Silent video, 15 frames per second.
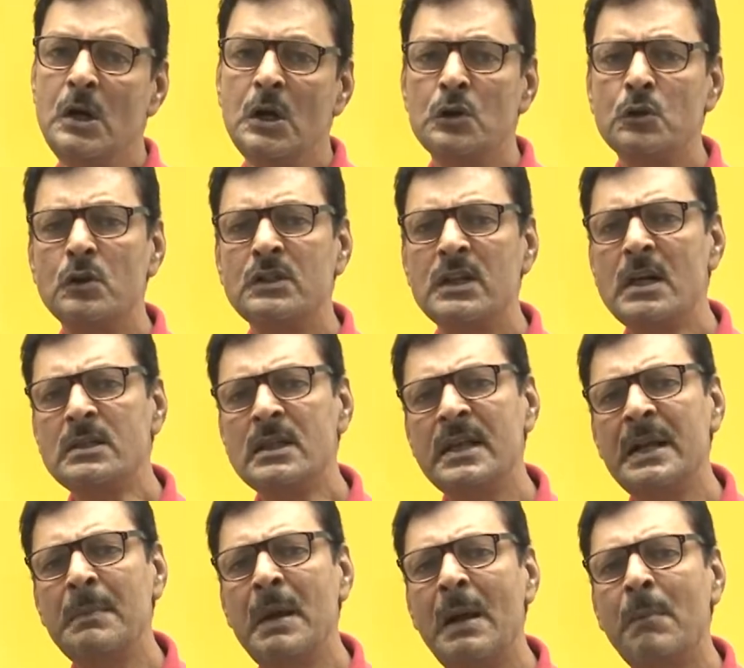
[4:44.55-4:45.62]
So just
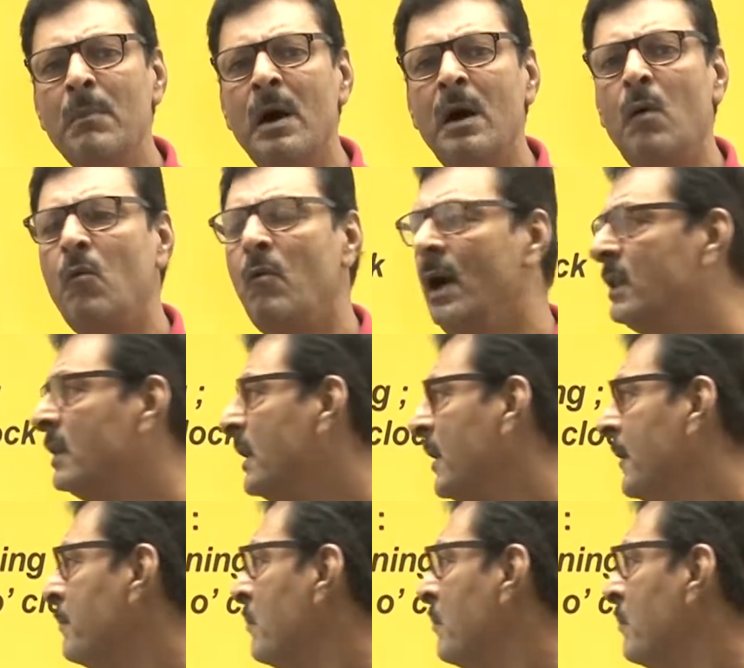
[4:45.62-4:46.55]
remember one thing: